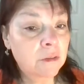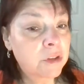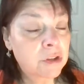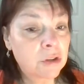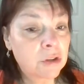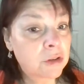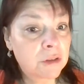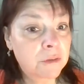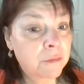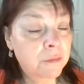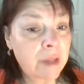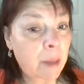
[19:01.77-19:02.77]
of which Joseph
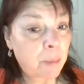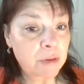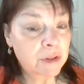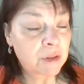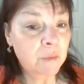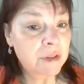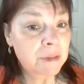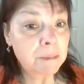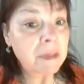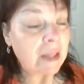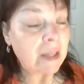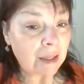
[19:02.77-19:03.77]
that person was
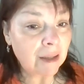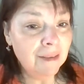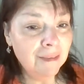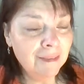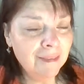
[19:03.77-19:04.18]
meaning.